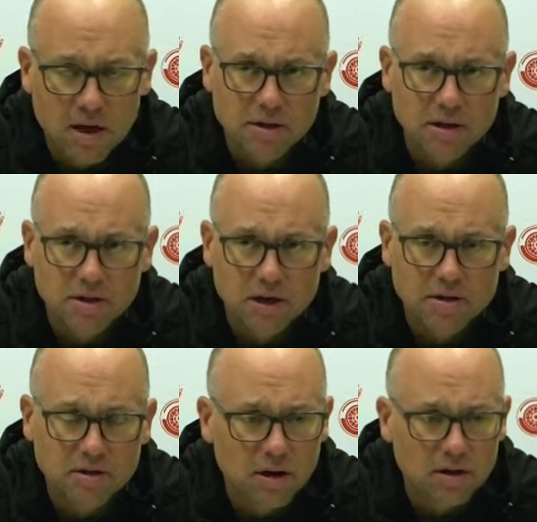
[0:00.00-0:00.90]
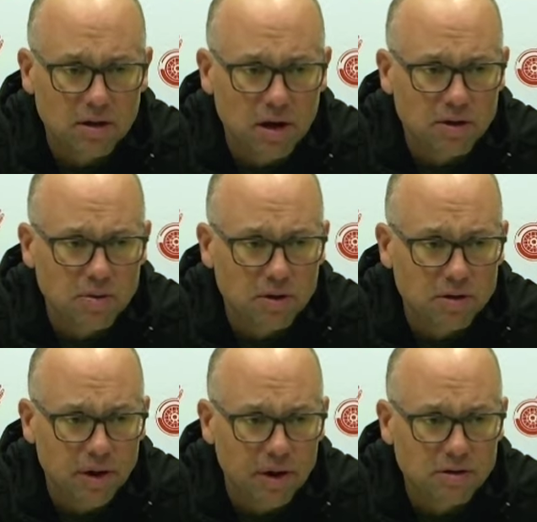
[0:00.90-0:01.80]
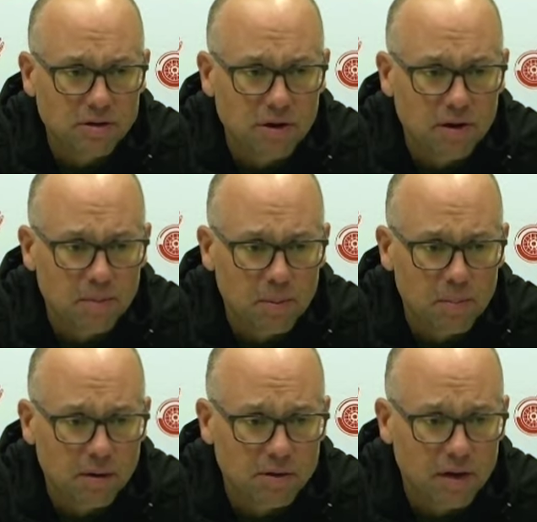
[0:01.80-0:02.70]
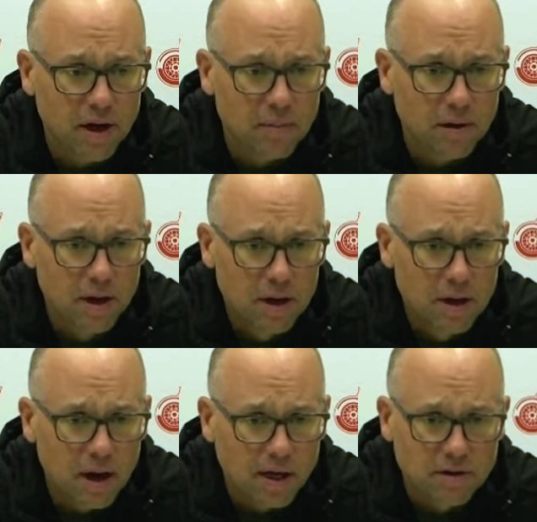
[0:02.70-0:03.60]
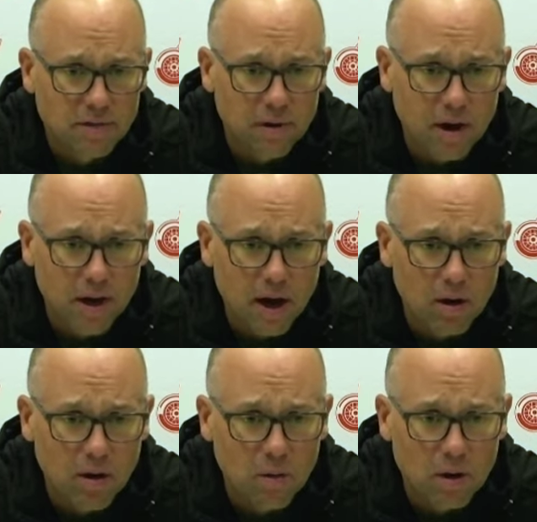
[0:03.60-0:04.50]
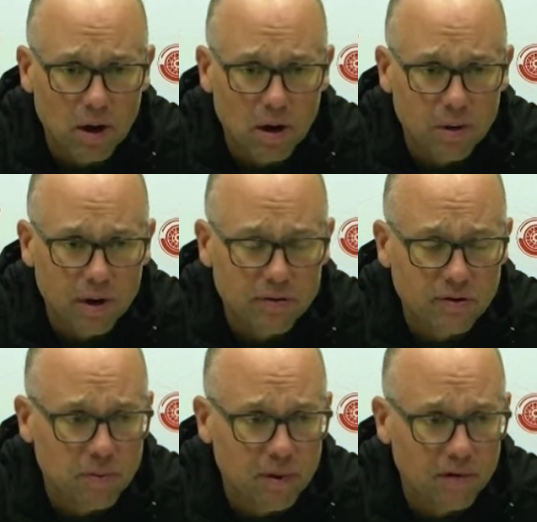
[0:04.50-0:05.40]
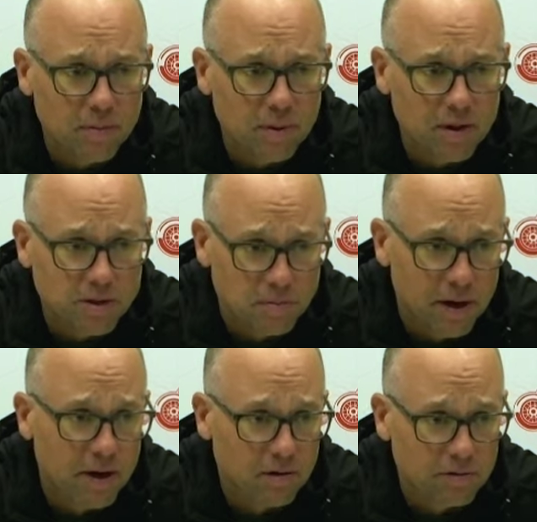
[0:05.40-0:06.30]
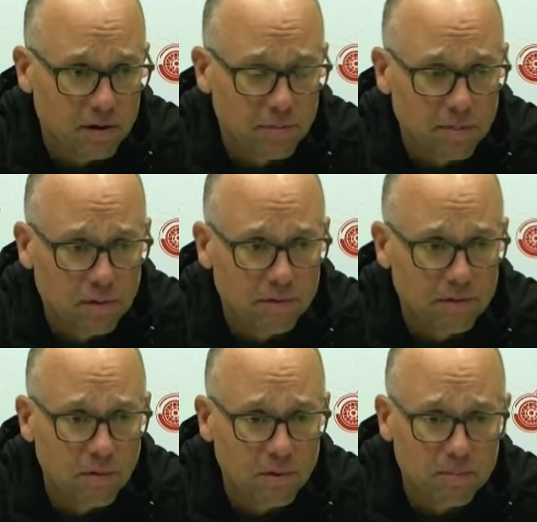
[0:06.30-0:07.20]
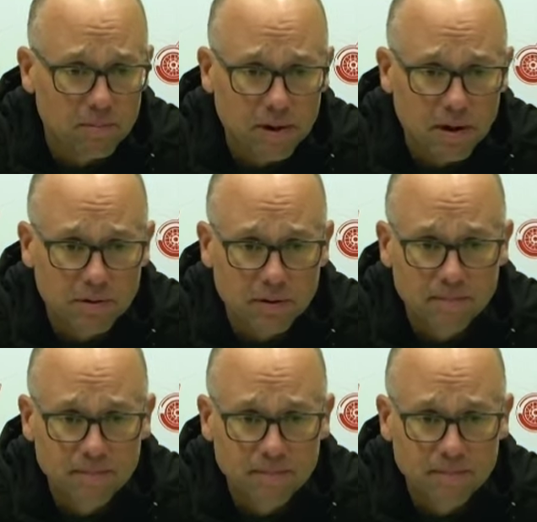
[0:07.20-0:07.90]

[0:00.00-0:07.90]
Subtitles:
a chance to talk a lot to our trainers about today, but as of right now, we anticipate everybody that's been healthy to be moving forward and be healthy.